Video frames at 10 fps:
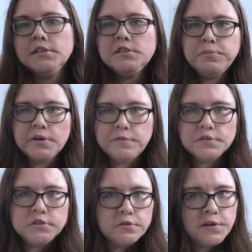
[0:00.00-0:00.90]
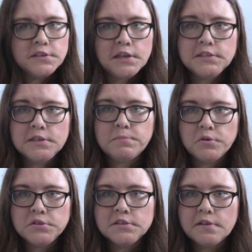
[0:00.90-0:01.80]
to previous Look Fantastic
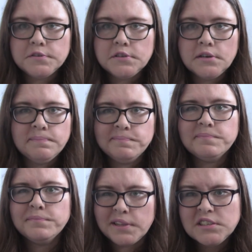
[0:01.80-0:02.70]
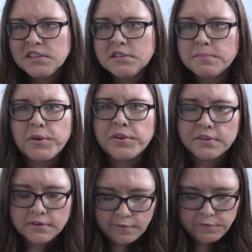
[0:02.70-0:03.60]
boxes I've seen, that's
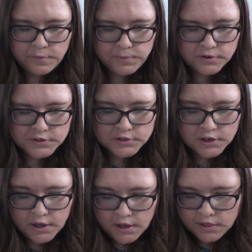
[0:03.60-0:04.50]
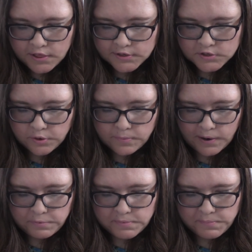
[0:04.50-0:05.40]
disappointing, I've got to be honest. That's not
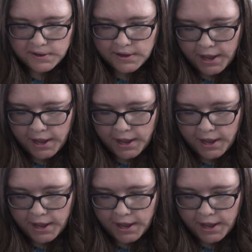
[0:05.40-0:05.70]
wowing me.